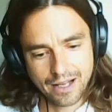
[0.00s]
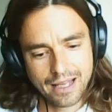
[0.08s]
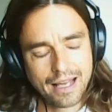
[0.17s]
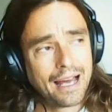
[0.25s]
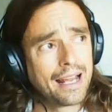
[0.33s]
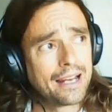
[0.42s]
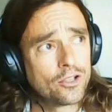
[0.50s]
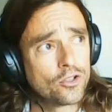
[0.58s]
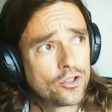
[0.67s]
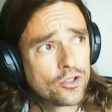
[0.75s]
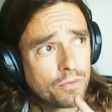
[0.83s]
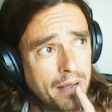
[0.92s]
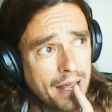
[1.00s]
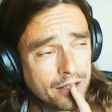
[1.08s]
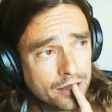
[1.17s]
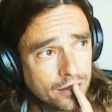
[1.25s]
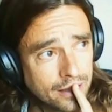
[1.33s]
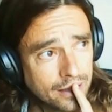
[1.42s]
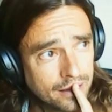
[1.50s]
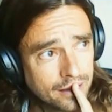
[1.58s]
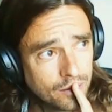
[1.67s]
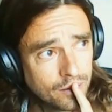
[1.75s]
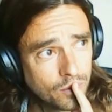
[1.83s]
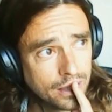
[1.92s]
And you just mentioned it.
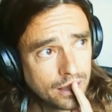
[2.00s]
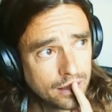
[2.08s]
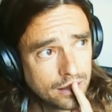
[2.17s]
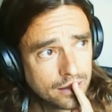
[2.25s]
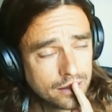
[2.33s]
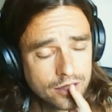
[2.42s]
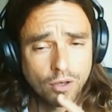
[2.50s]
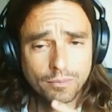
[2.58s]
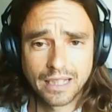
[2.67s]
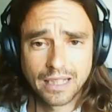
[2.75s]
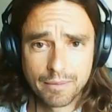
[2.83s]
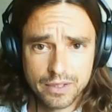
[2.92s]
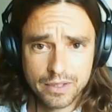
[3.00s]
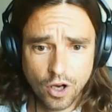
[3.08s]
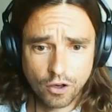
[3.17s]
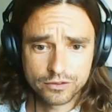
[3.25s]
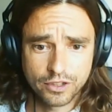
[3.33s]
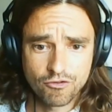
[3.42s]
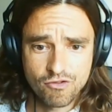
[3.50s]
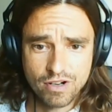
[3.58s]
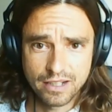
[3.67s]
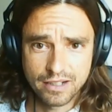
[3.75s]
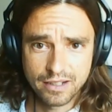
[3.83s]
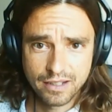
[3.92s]
We sometimes often
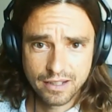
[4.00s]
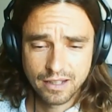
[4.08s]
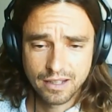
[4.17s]
read